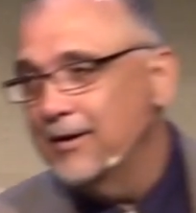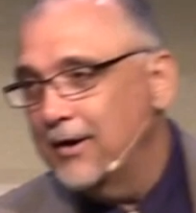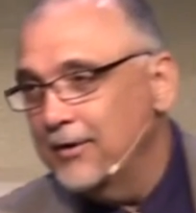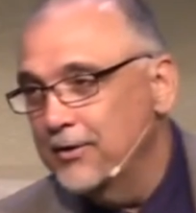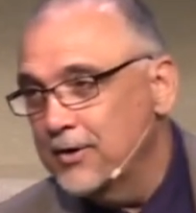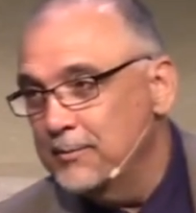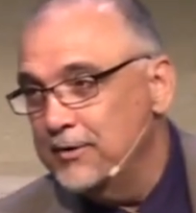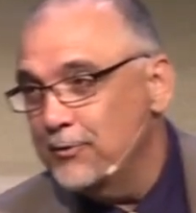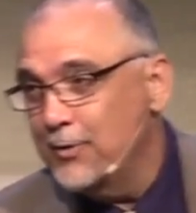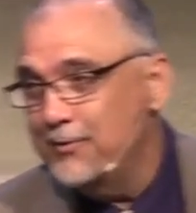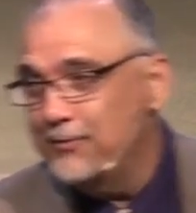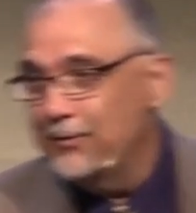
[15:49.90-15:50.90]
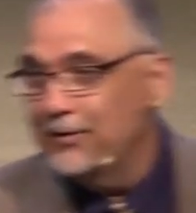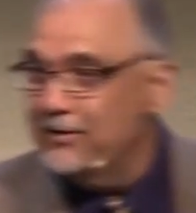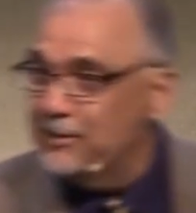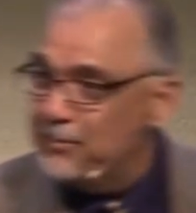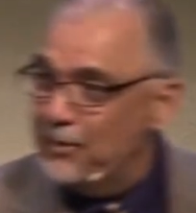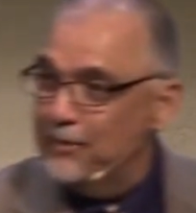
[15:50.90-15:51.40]
or you can be joyful. And
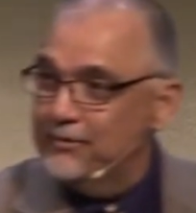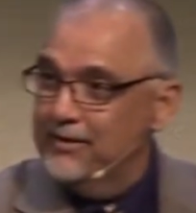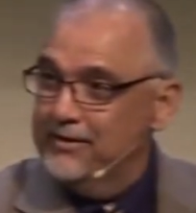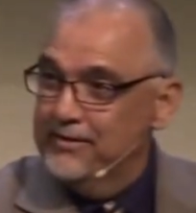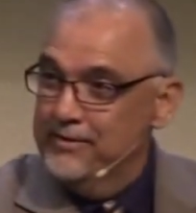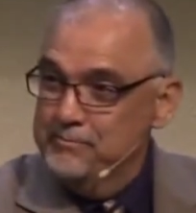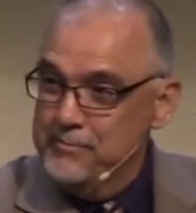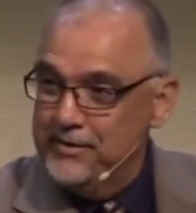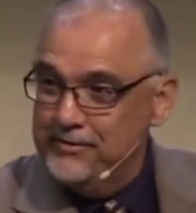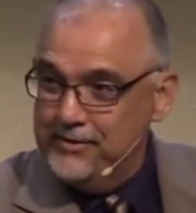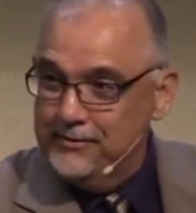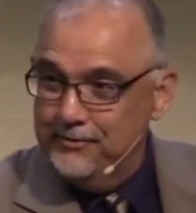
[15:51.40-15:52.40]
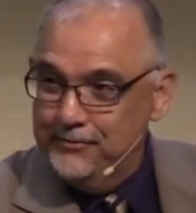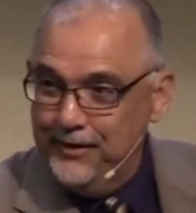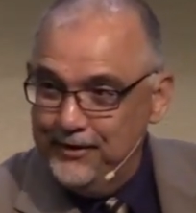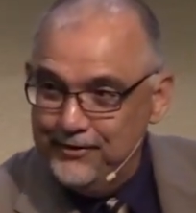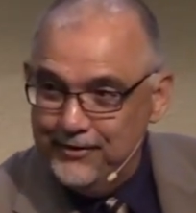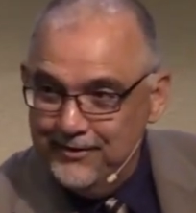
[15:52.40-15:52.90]
yet Paul says, in the midst of
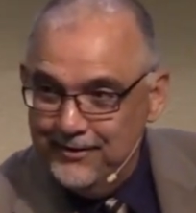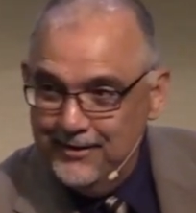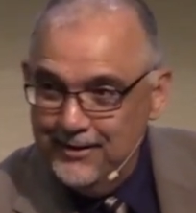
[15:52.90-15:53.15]
affliction,